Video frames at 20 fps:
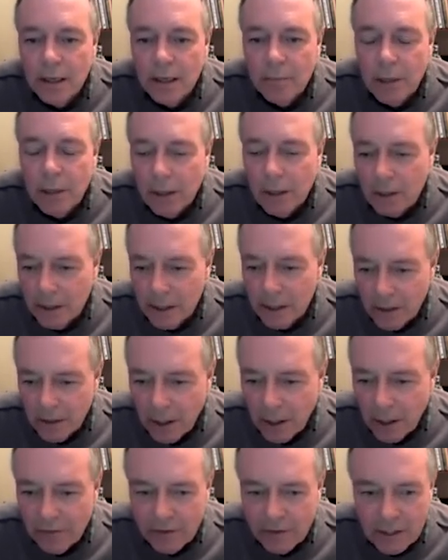Apparently, a
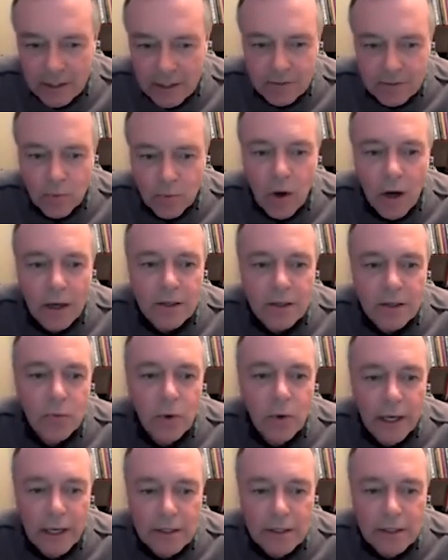lot of these walked
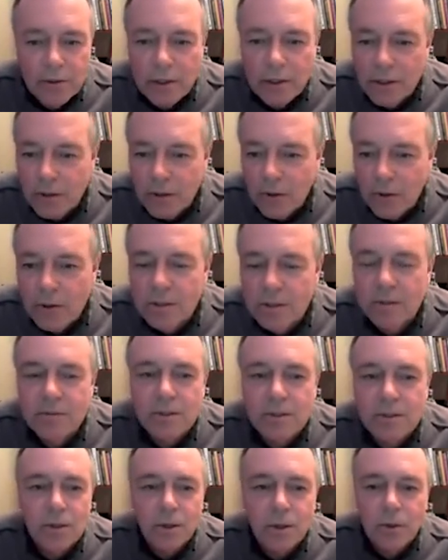away during the course of the
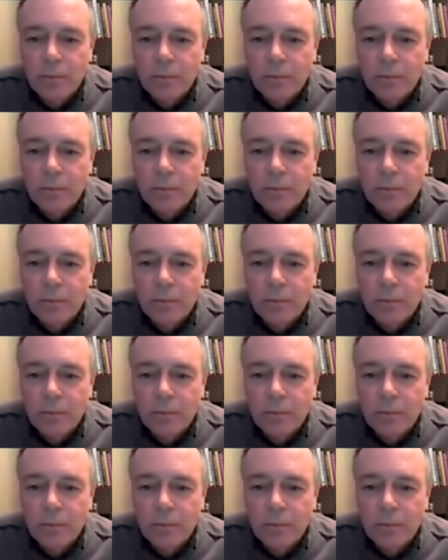show,